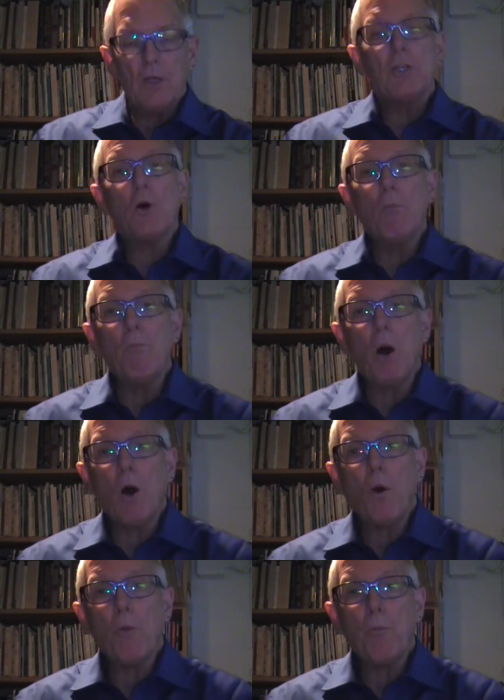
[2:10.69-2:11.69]
till
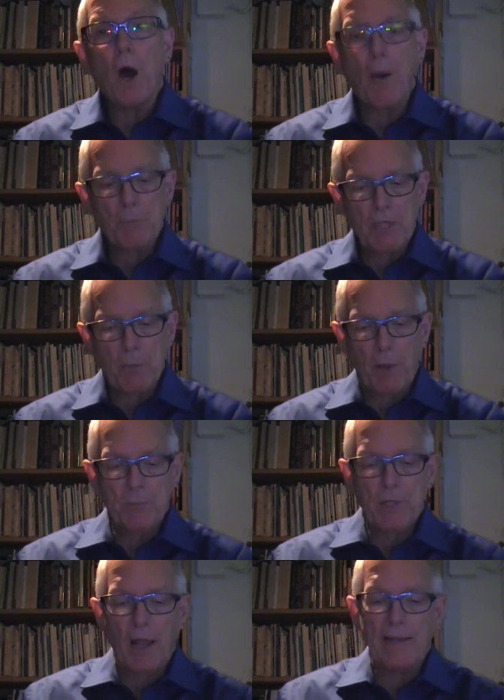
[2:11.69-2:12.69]
Moe pops him
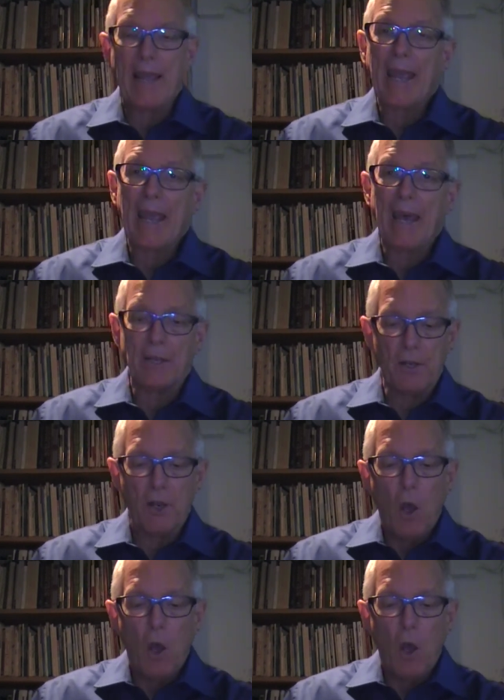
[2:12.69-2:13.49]
upside the head, and